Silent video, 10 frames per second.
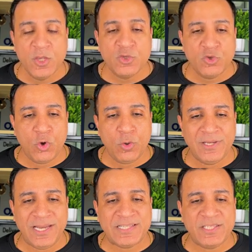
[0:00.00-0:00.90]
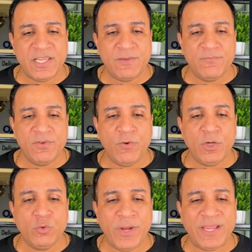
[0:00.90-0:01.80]
So let's say we
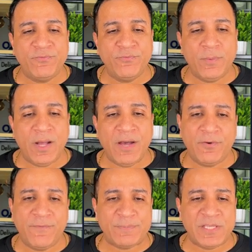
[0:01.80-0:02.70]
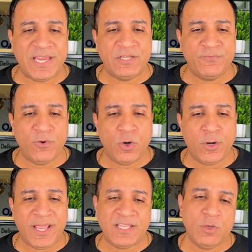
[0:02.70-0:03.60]
want to rank our website
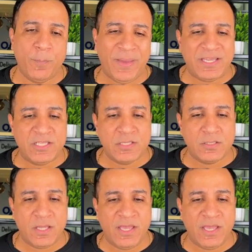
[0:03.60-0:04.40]
for SEO packages.